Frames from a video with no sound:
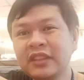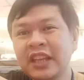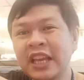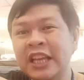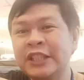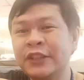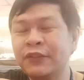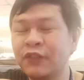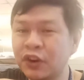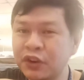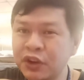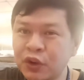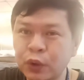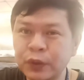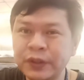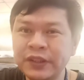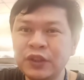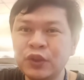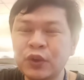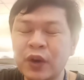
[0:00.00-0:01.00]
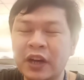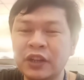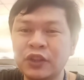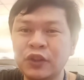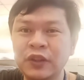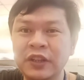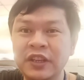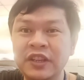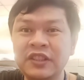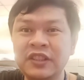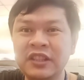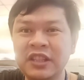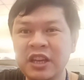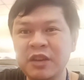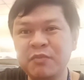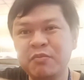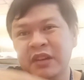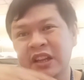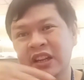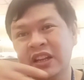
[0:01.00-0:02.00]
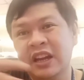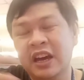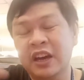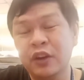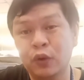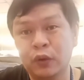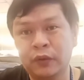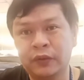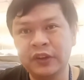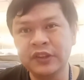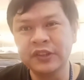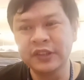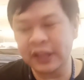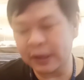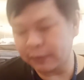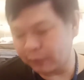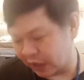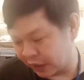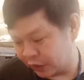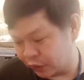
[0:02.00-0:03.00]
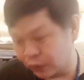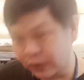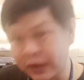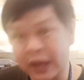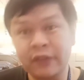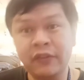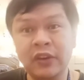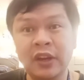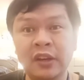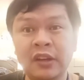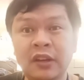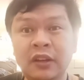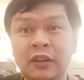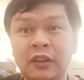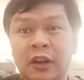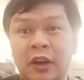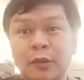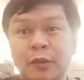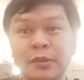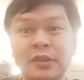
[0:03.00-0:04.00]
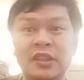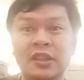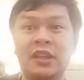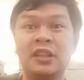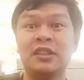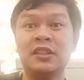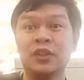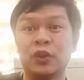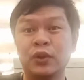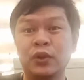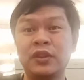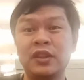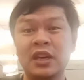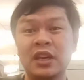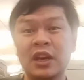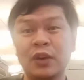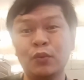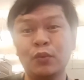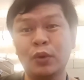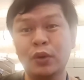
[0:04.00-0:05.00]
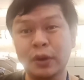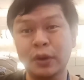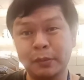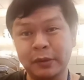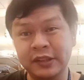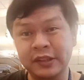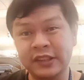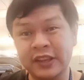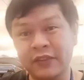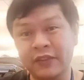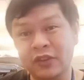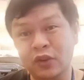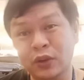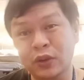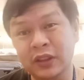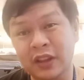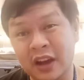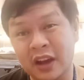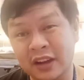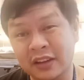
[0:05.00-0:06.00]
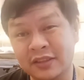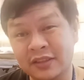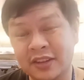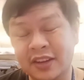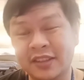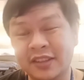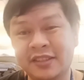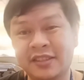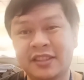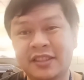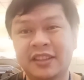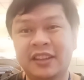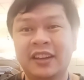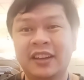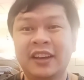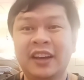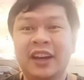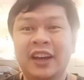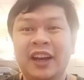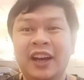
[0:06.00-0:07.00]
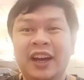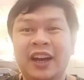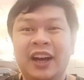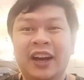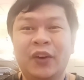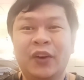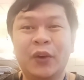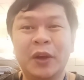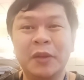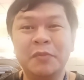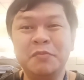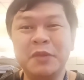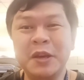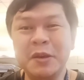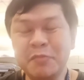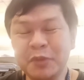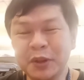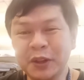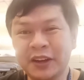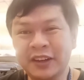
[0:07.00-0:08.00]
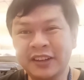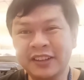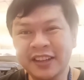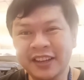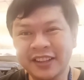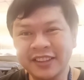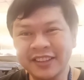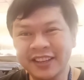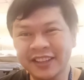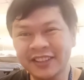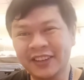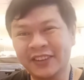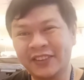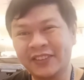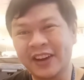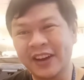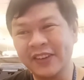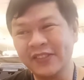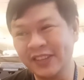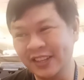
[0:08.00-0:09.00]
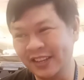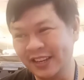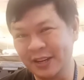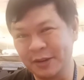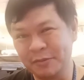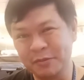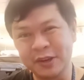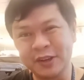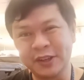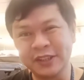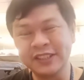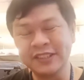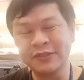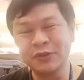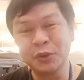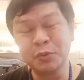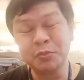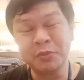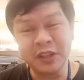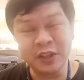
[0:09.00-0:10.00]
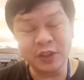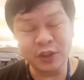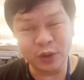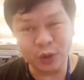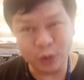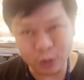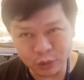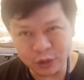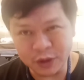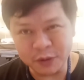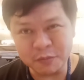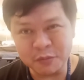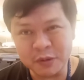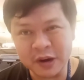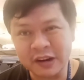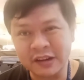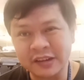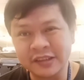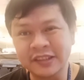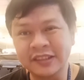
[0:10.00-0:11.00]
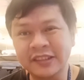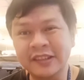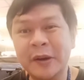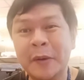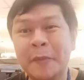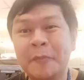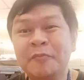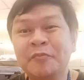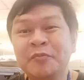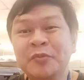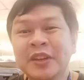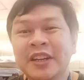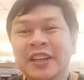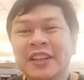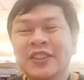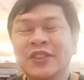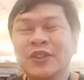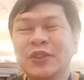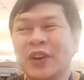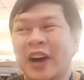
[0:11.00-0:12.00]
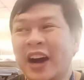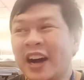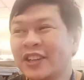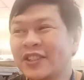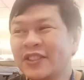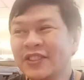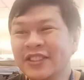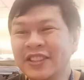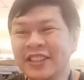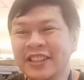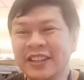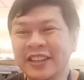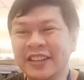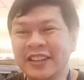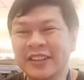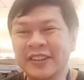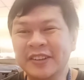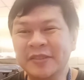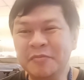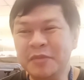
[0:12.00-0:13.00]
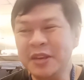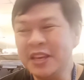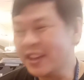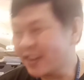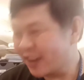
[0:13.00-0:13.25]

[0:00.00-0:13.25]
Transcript: It's very cozy to actually sleep and I overslept. I don't have any alarms and it's a good thing I woke up at 7 o'clock just when people are not yet arriving here, because it would be totally embarrassing to actually be